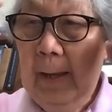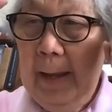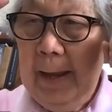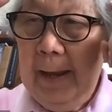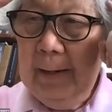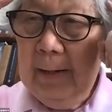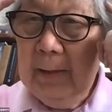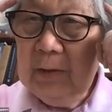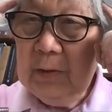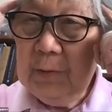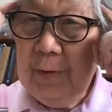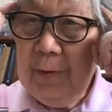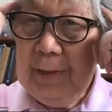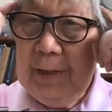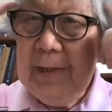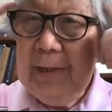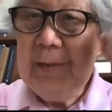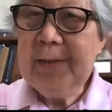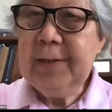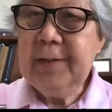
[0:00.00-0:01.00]
And the
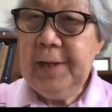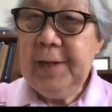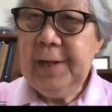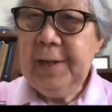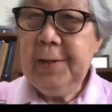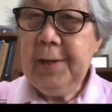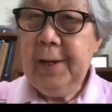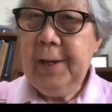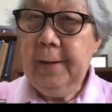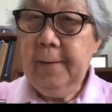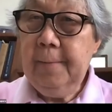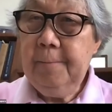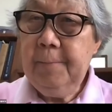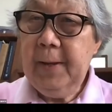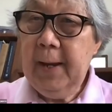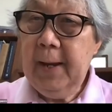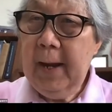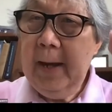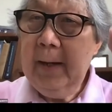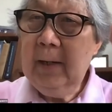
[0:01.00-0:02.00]
strategic thinking
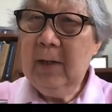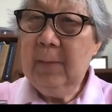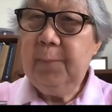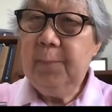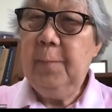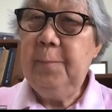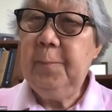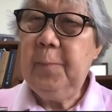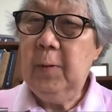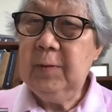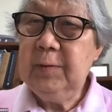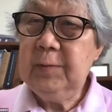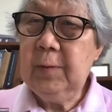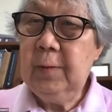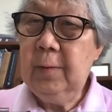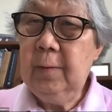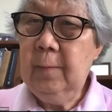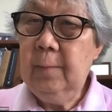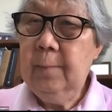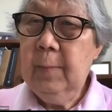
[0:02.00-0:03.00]
behind this
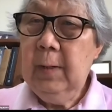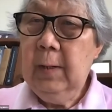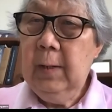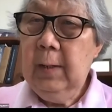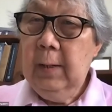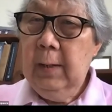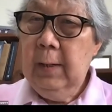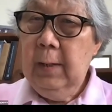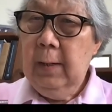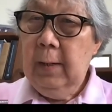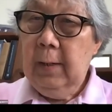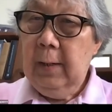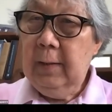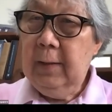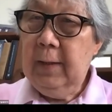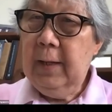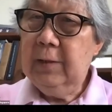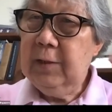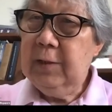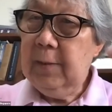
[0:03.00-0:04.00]
proposal is
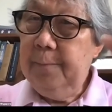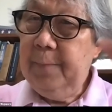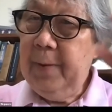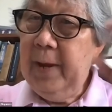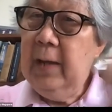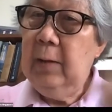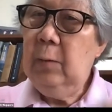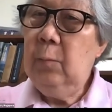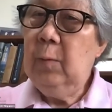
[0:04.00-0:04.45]
that Japan